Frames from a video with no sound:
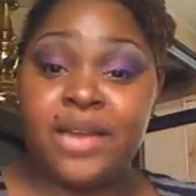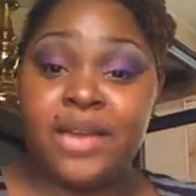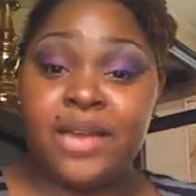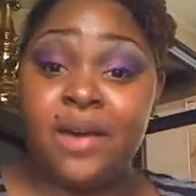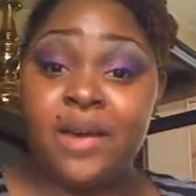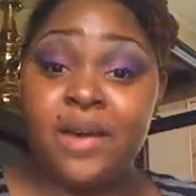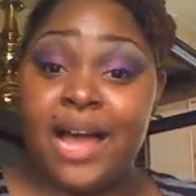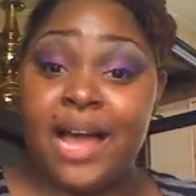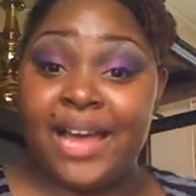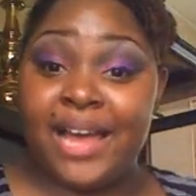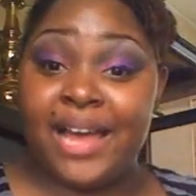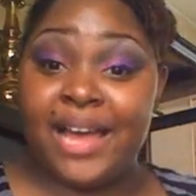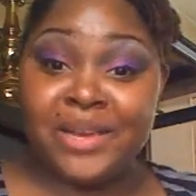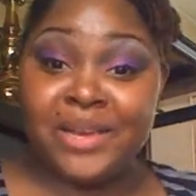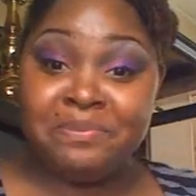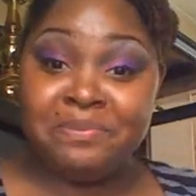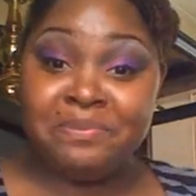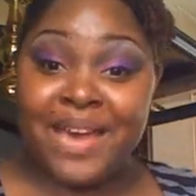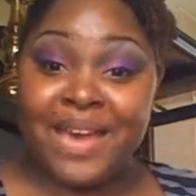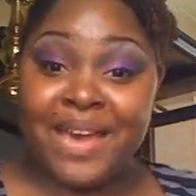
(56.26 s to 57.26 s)
okay, y'all, I
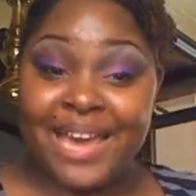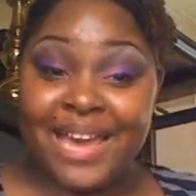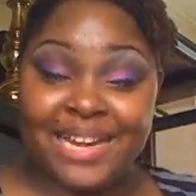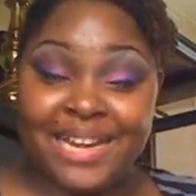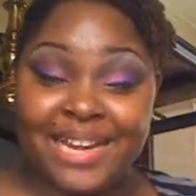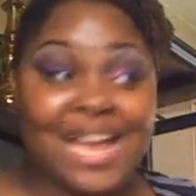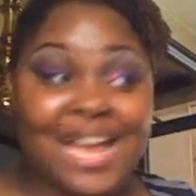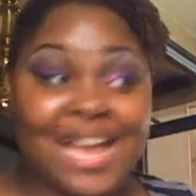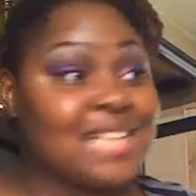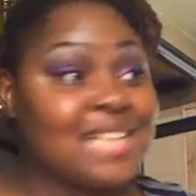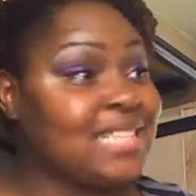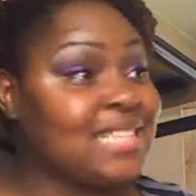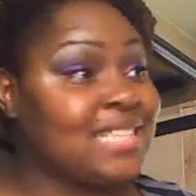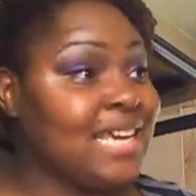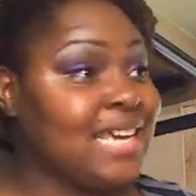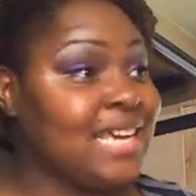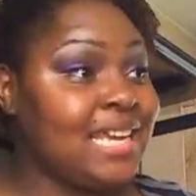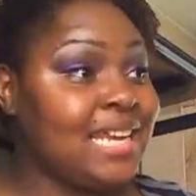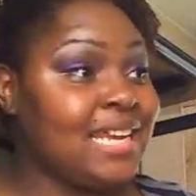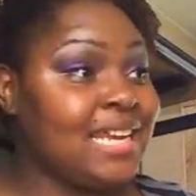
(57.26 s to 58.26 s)
am back. Like I
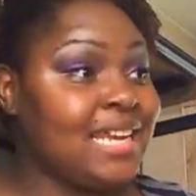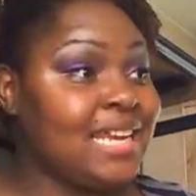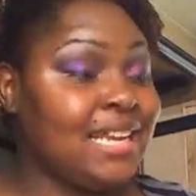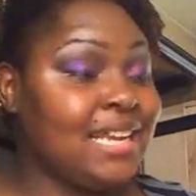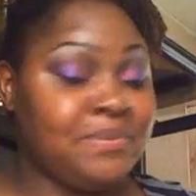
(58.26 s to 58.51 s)
said,